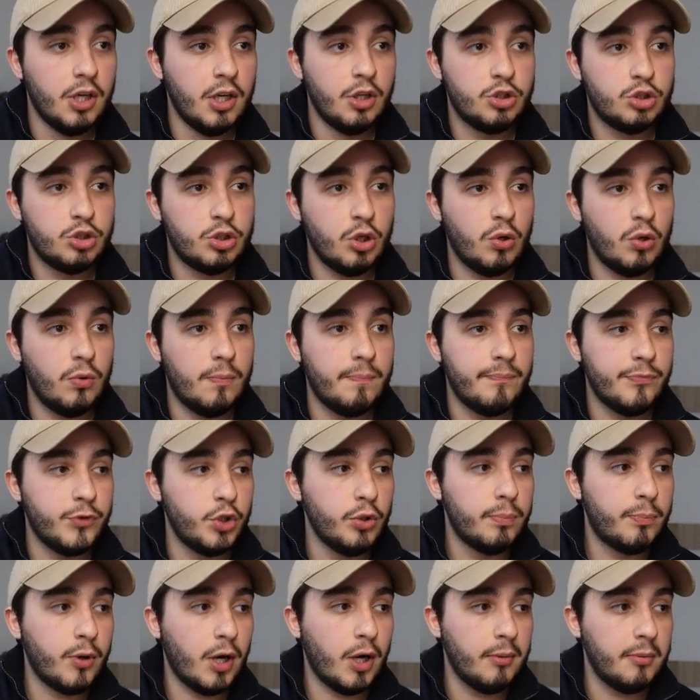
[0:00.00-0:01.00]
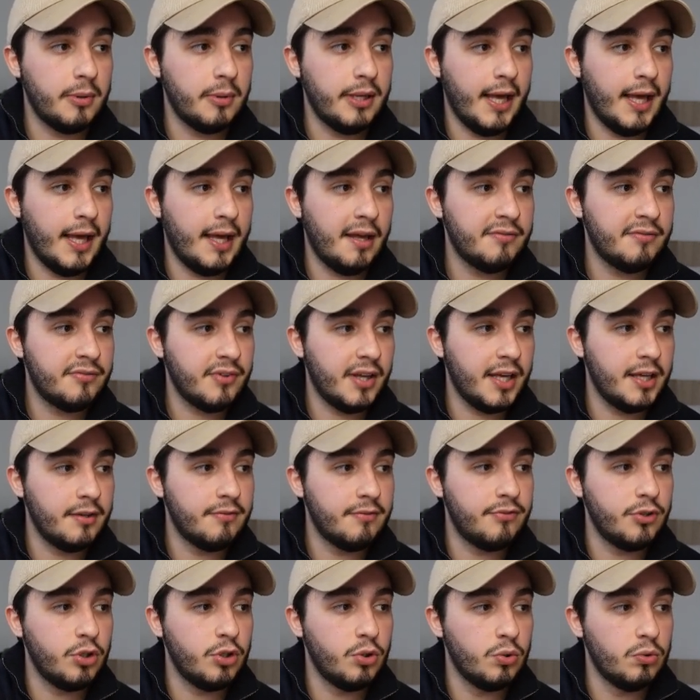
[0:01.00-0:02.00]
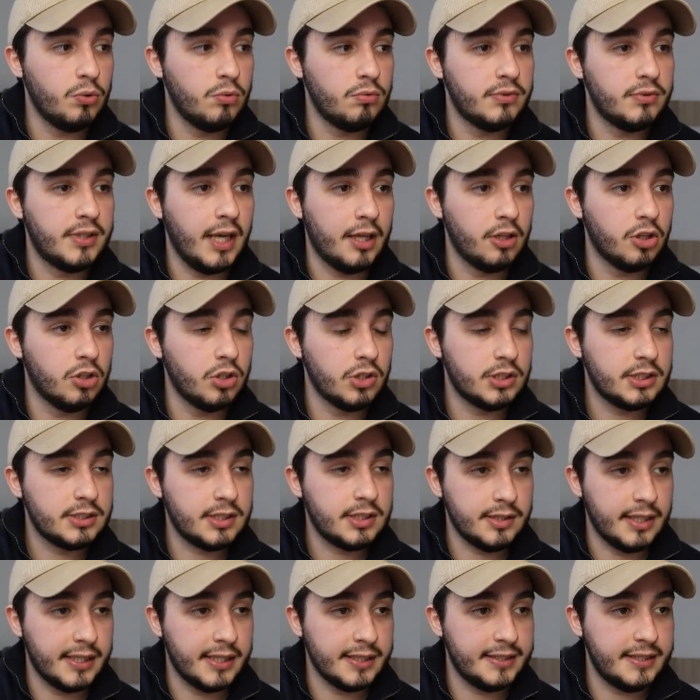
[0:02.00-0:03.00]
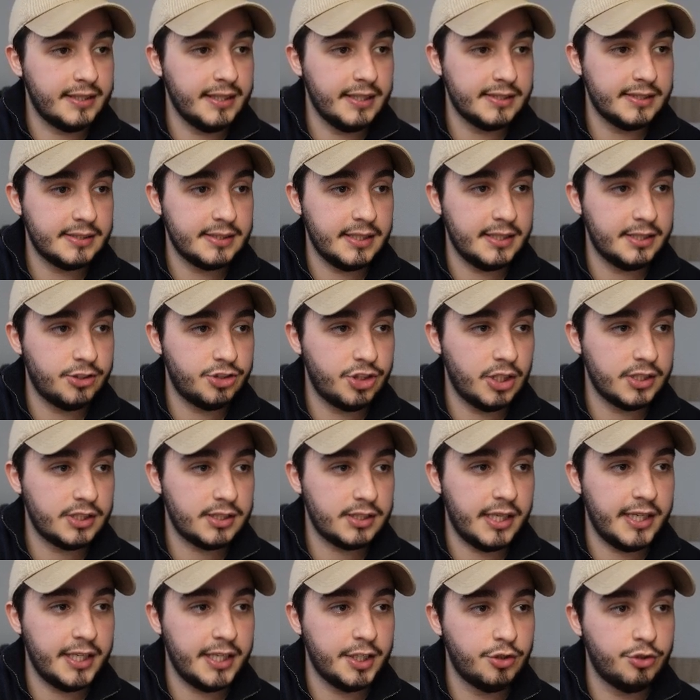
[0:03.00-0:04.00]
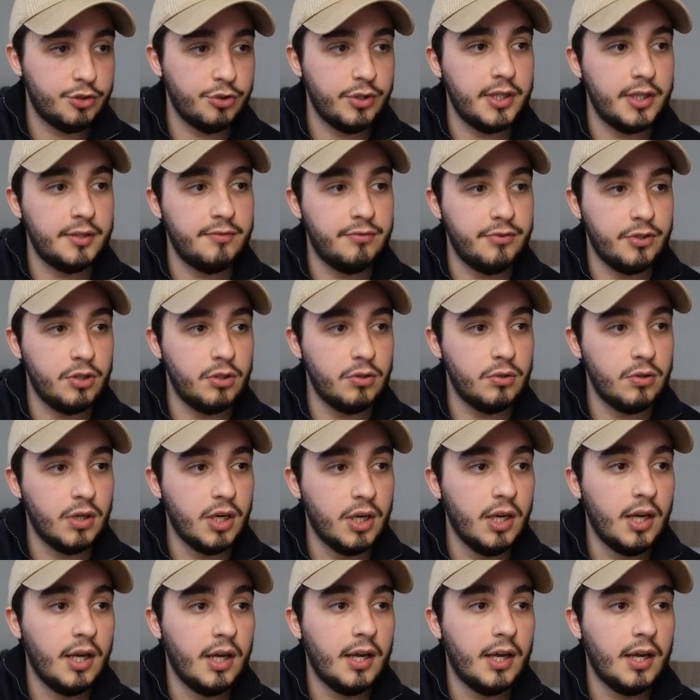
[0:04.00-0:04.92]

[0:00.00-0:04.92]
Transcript: So you probably have a view that looks like this. It's just a grid view.